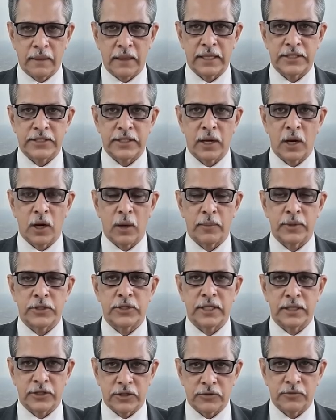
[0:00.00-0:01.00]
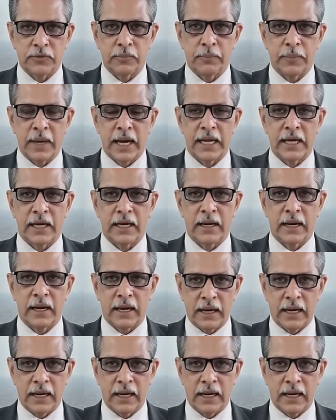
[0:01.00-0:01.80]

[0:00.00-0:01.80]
It's the opposite of make.